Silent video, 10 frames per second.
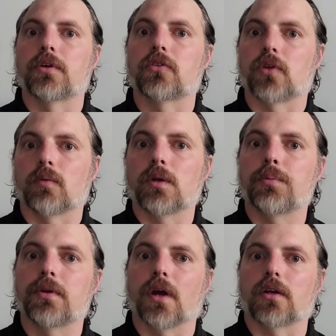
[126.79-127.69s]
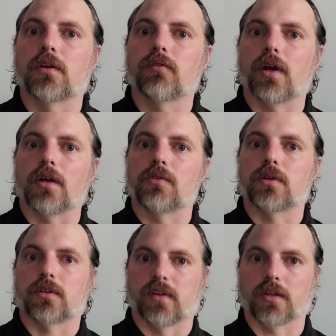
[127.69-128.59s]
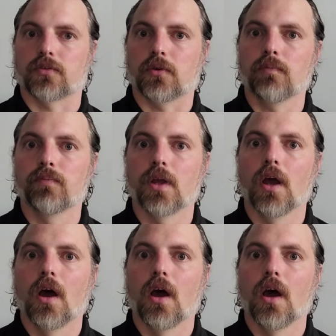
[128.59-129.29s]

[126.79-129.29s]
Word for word: extremely productive and successful.